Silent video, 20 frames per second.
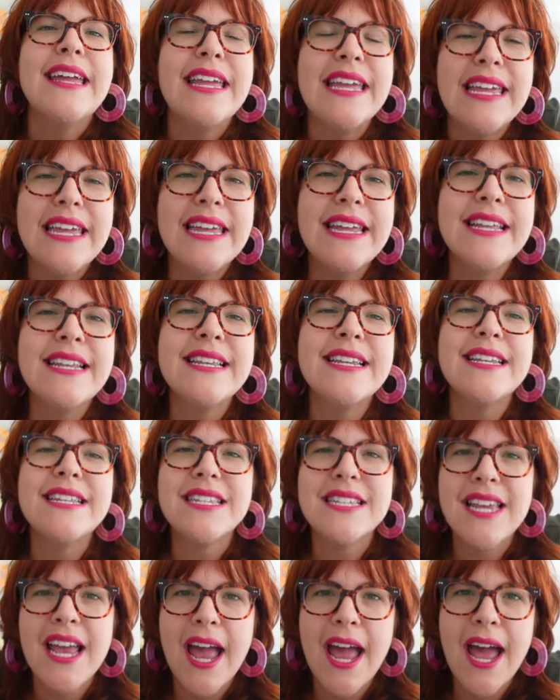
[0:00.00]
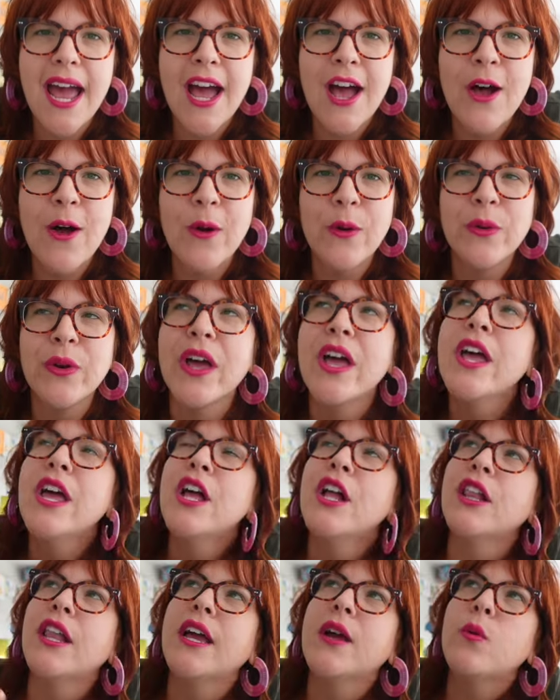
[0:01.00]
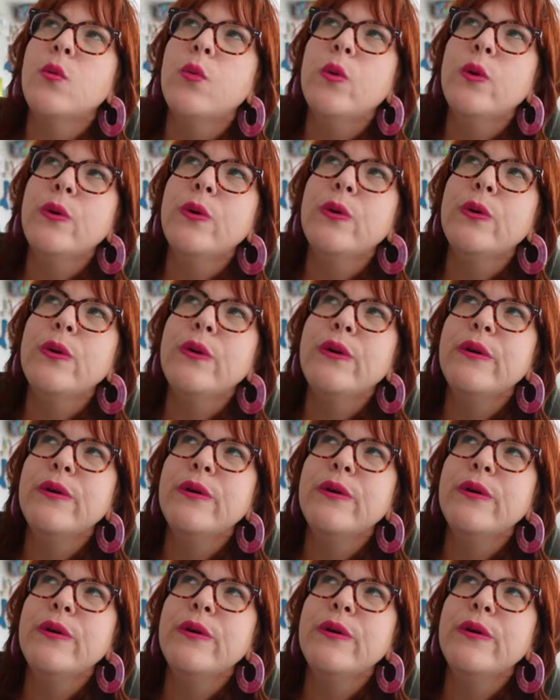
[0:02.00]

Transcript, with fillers: in town. Like, woohoo!